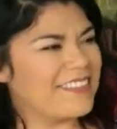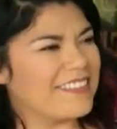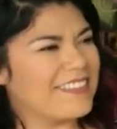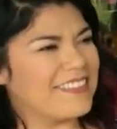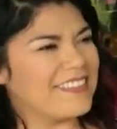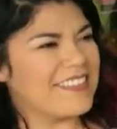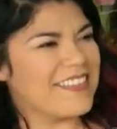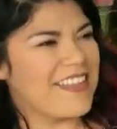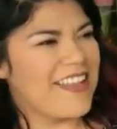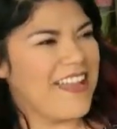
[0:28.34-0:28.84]

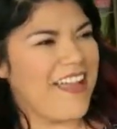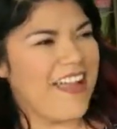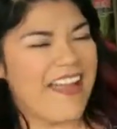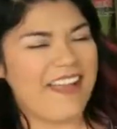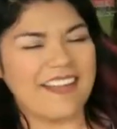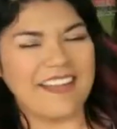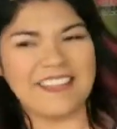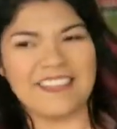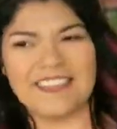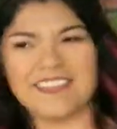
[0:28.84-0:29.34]

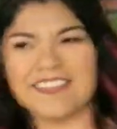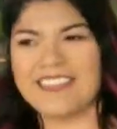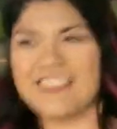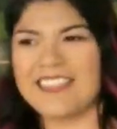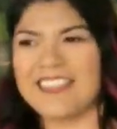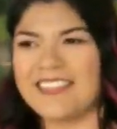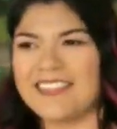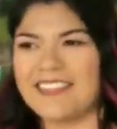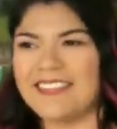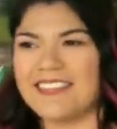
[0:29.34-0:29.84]

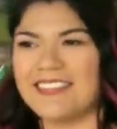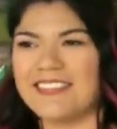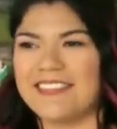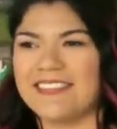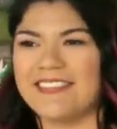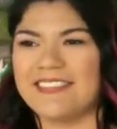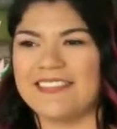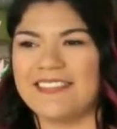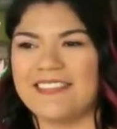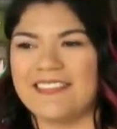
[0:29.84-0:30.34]

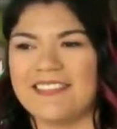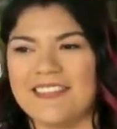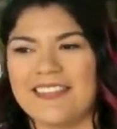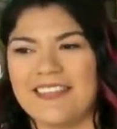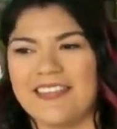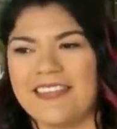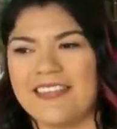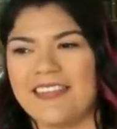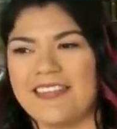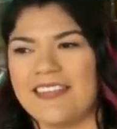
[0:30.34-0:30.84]

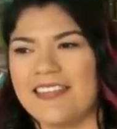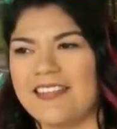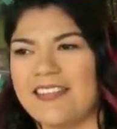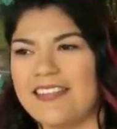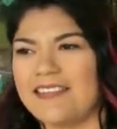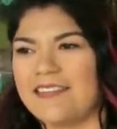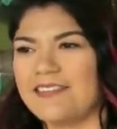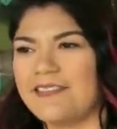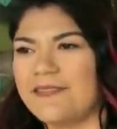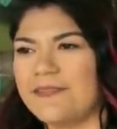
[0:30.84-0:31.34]

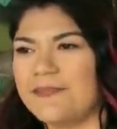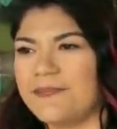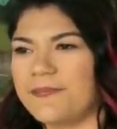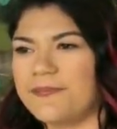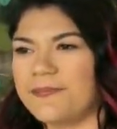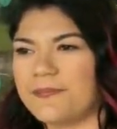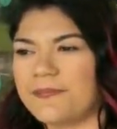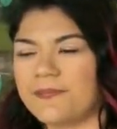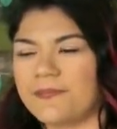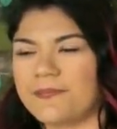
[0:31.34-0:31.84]

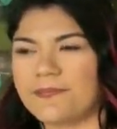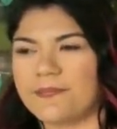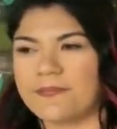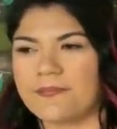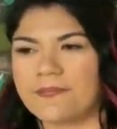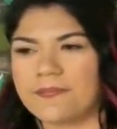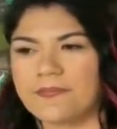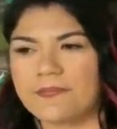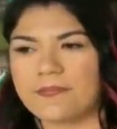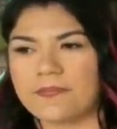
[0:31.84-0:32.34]

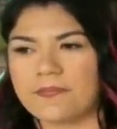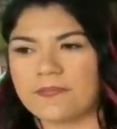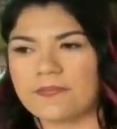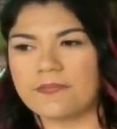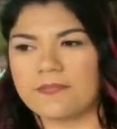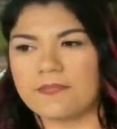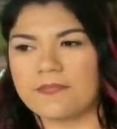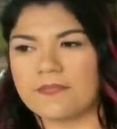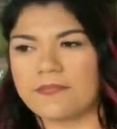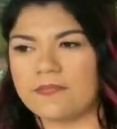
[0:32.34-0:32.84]

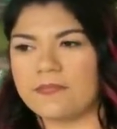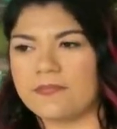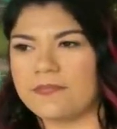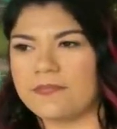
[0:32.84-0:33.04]
(not speaking)